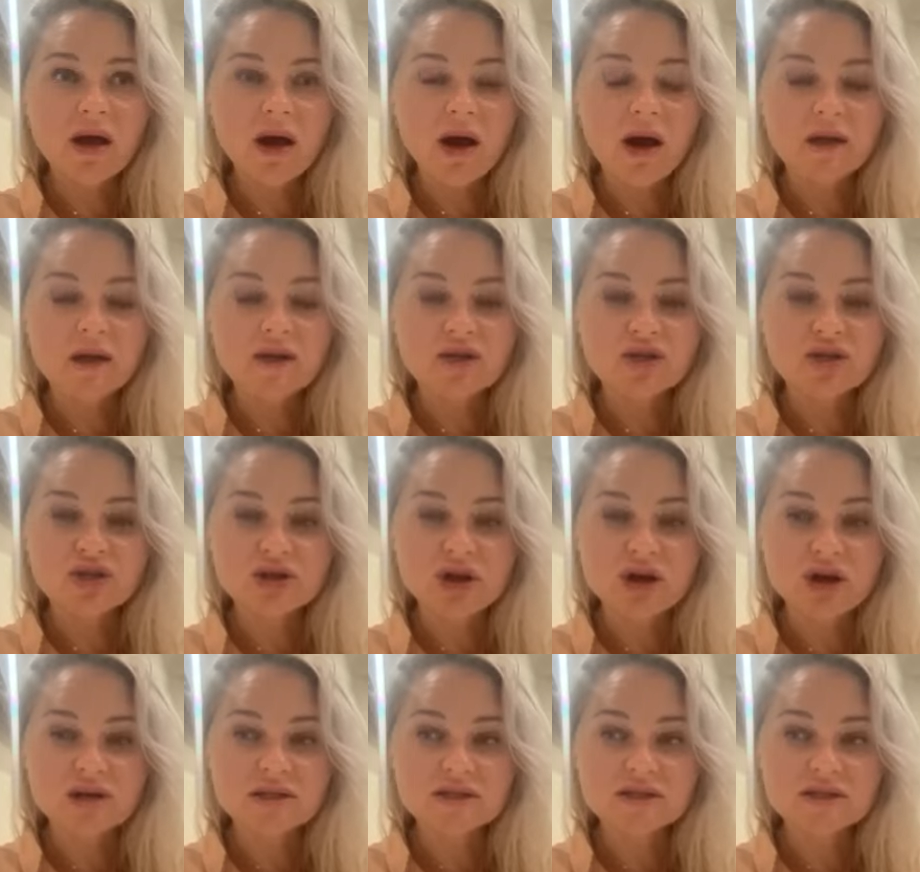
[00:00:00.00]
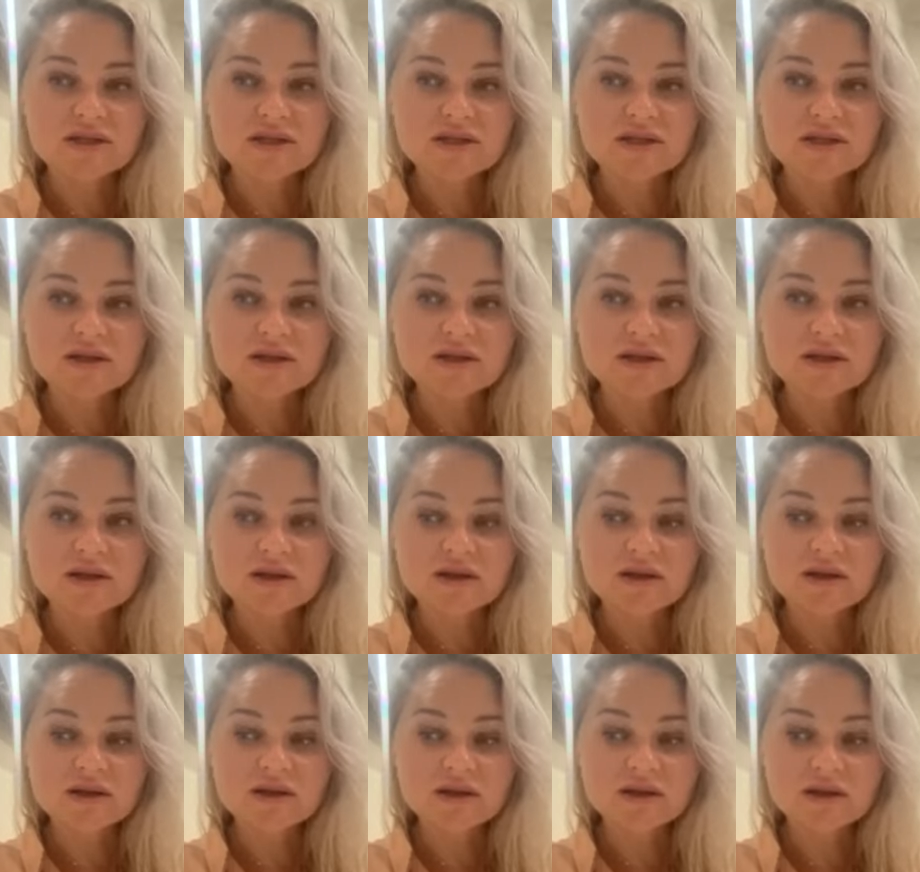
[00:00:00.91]
I just
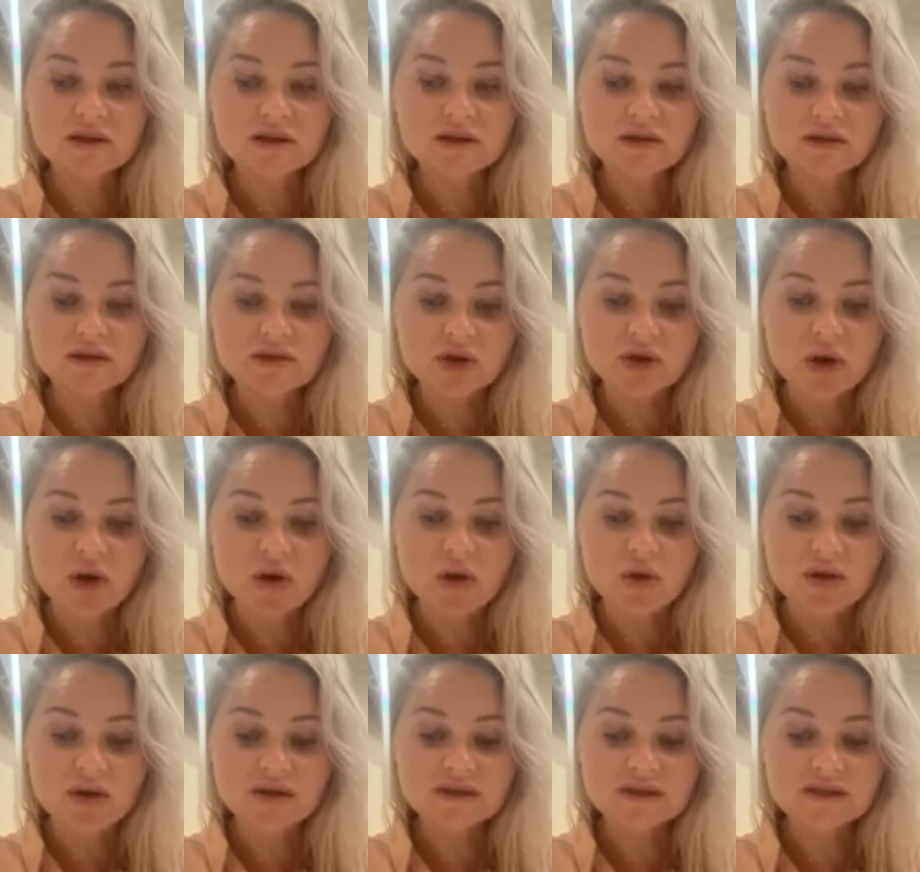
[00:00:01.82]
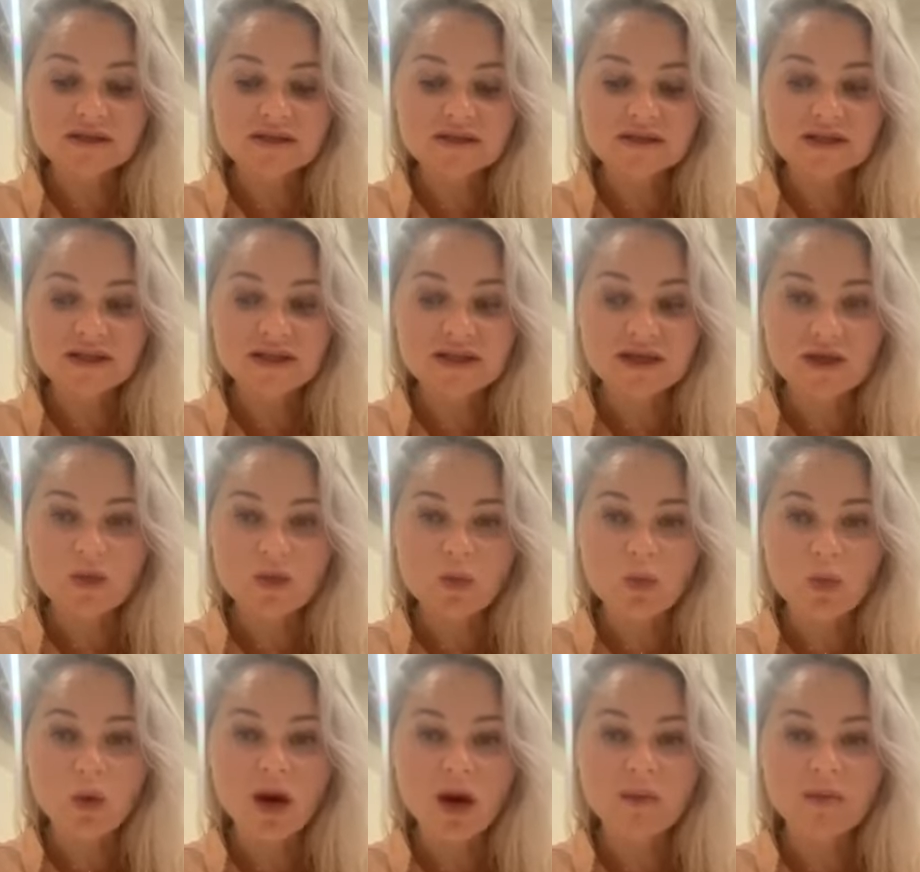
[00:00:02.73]
don't see
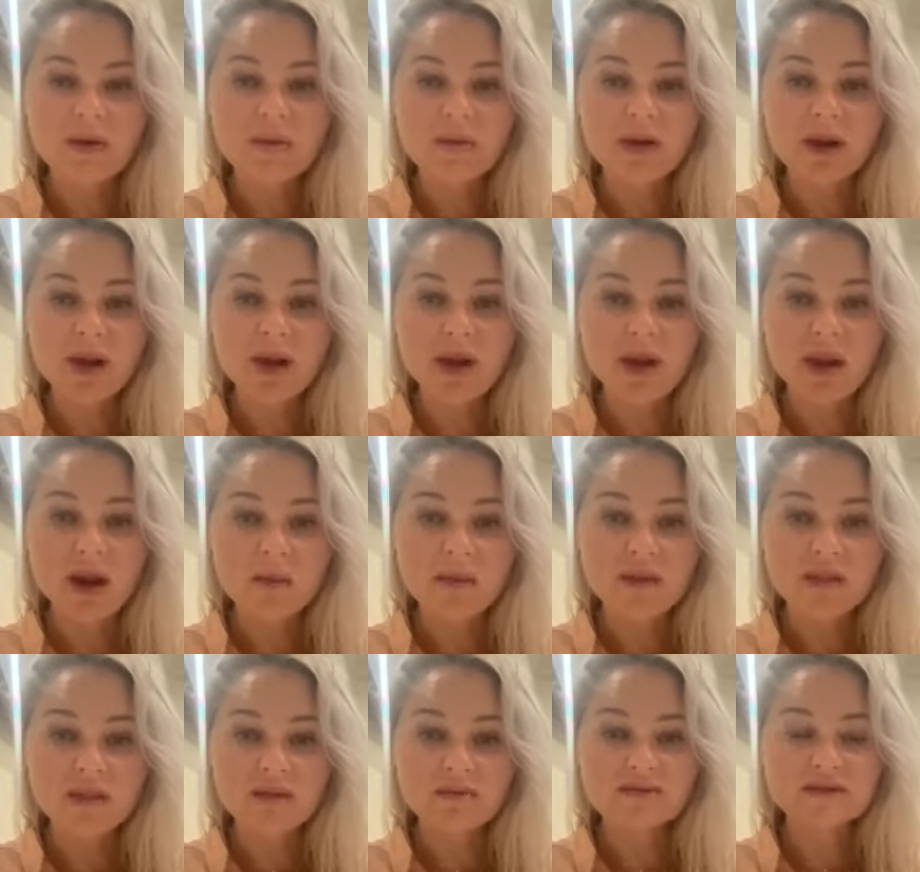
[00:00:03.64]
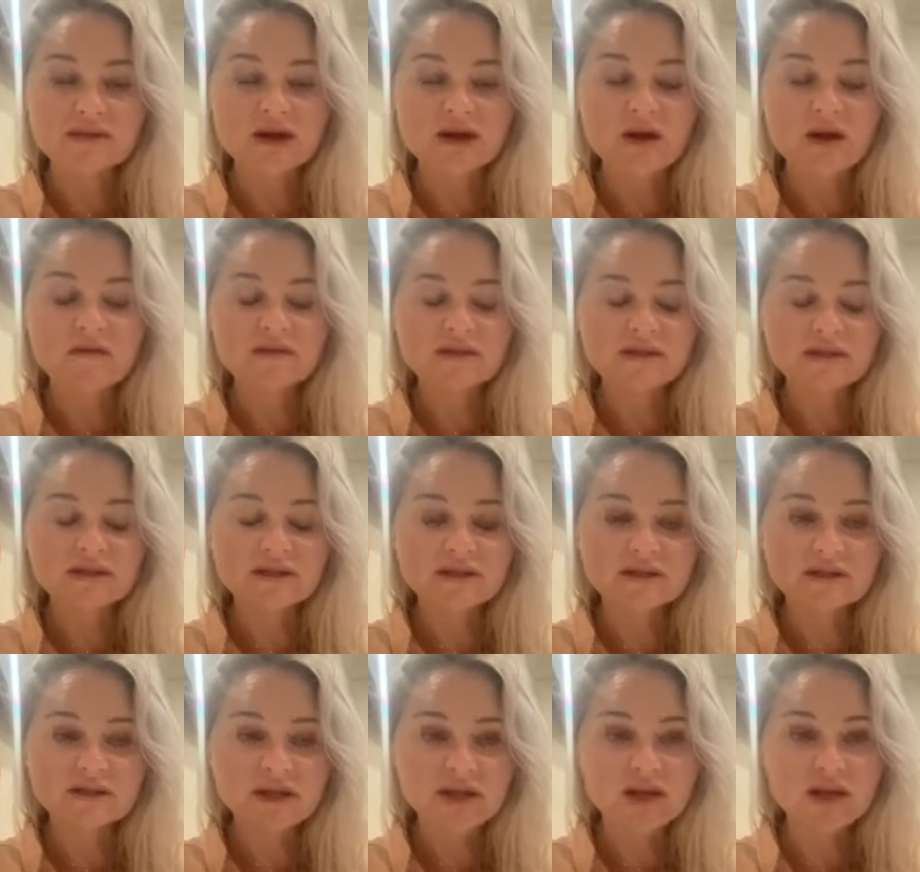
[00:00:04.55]
why people are numbing themselves
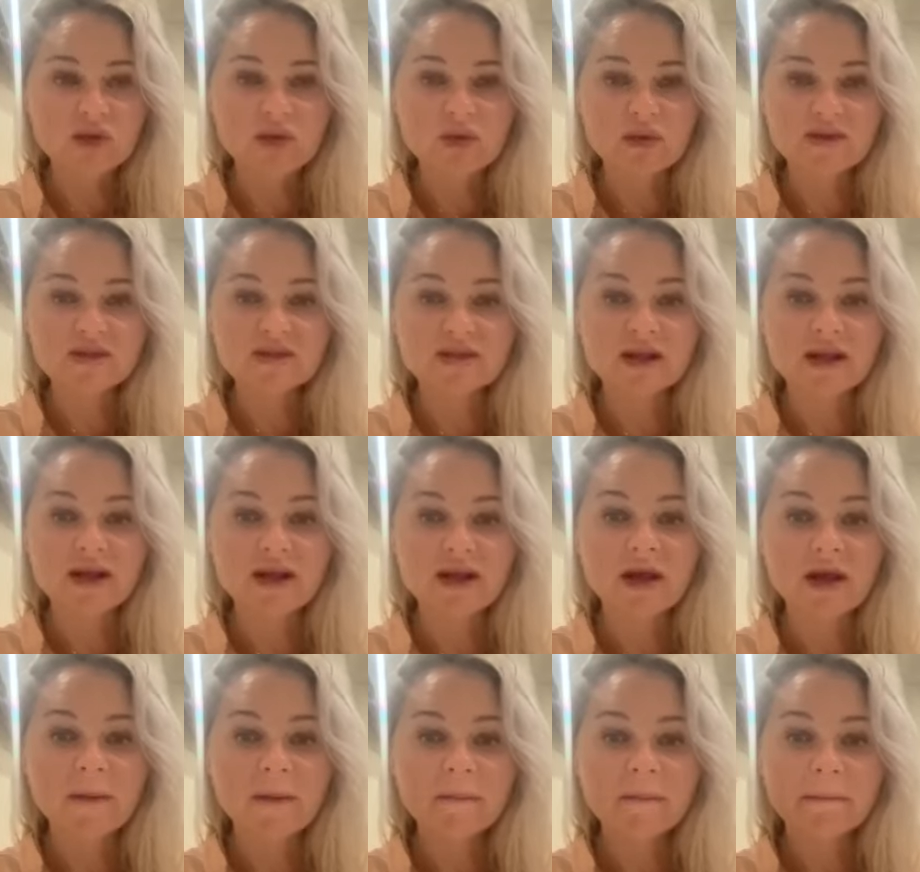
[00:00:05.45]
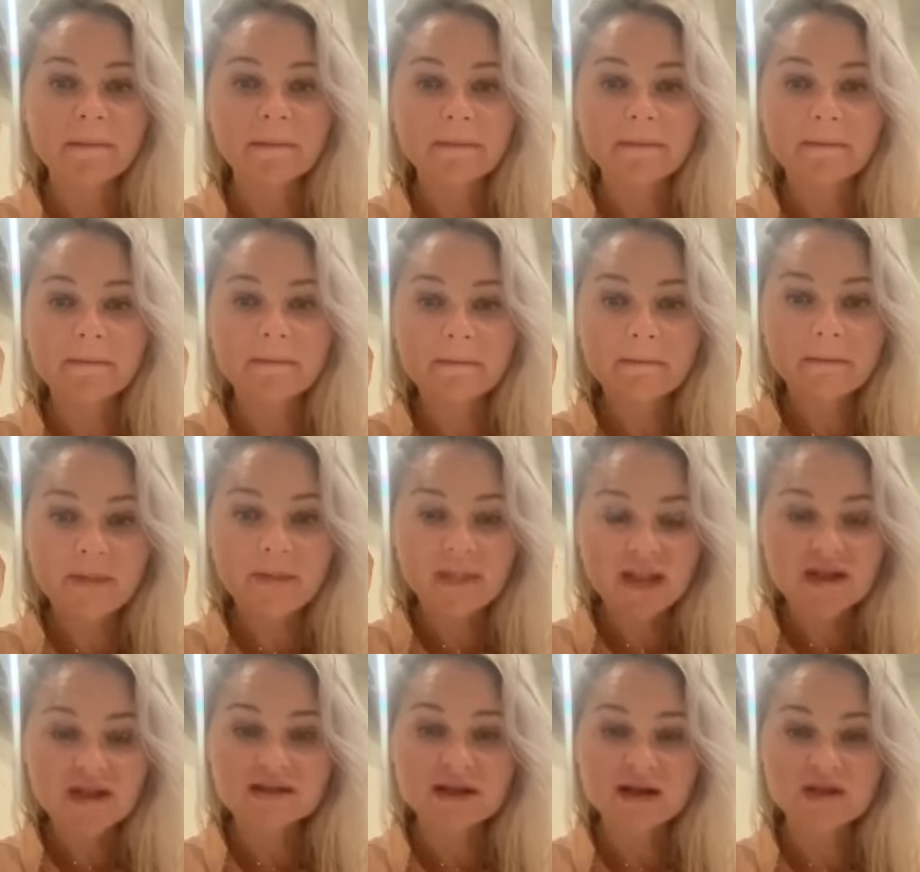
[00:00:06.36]
continuously
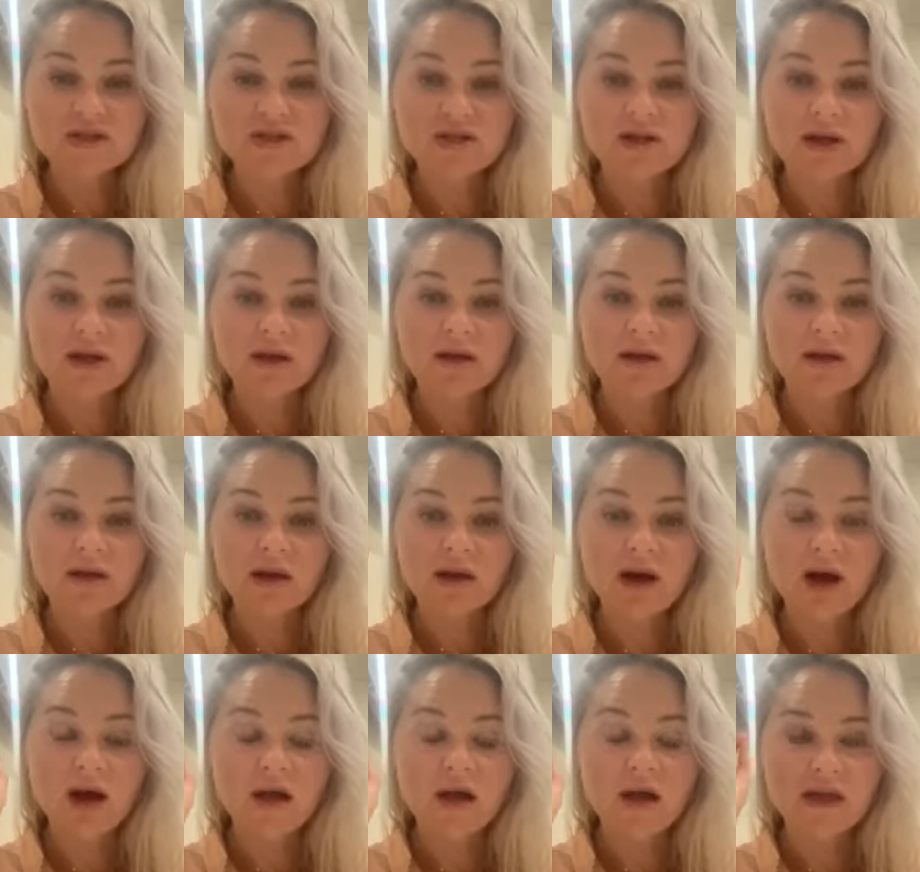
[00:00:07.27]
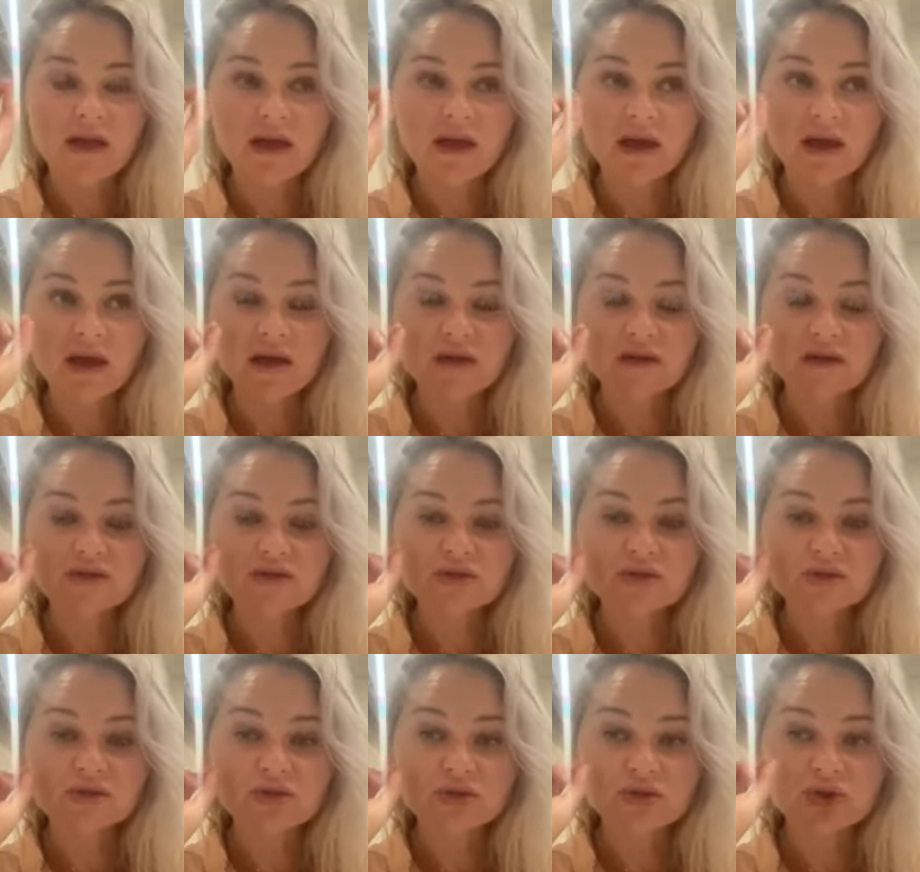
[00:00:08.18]
sexually. I think it is
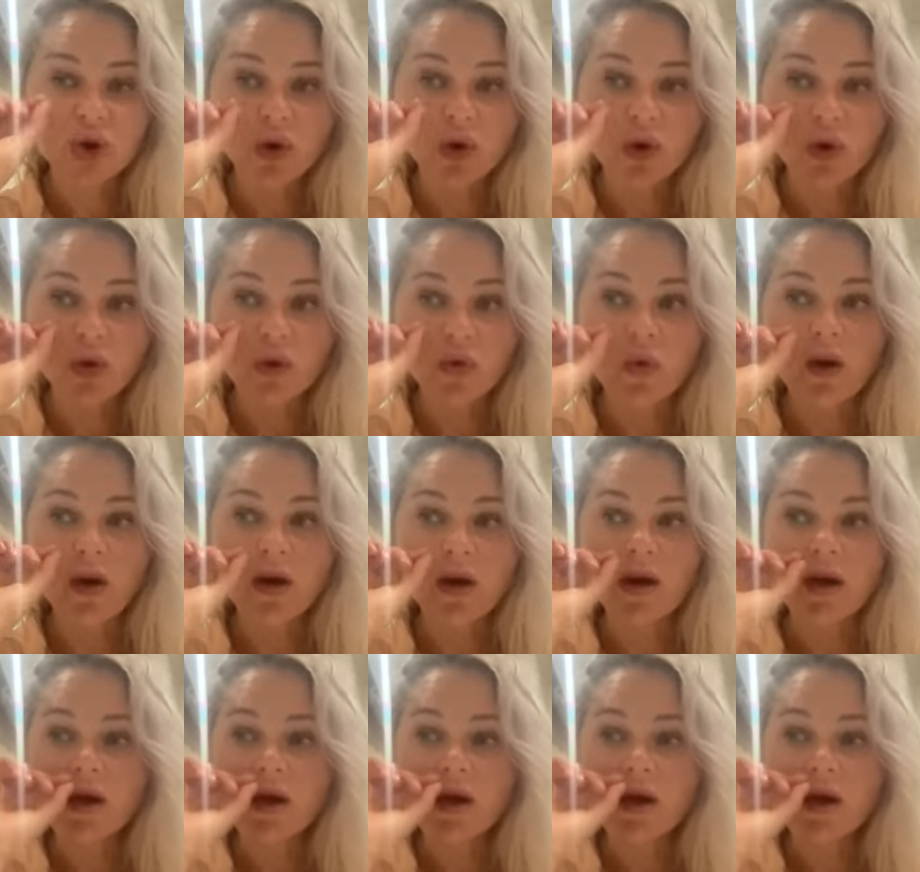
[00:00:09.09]
so,